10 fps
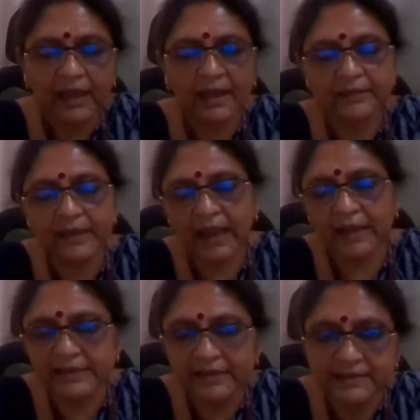And the
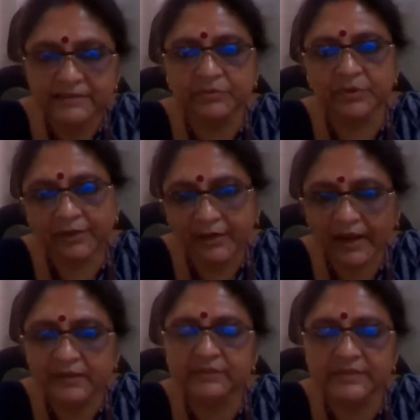IDS would
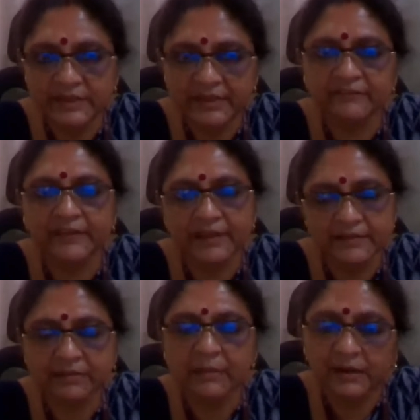try to see if there
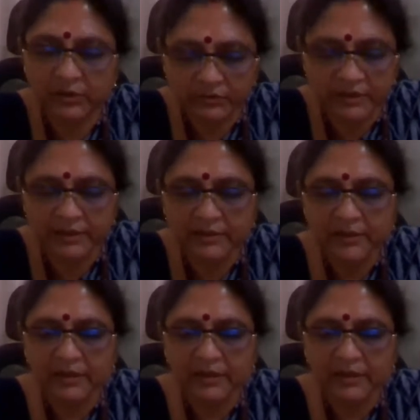is some untoward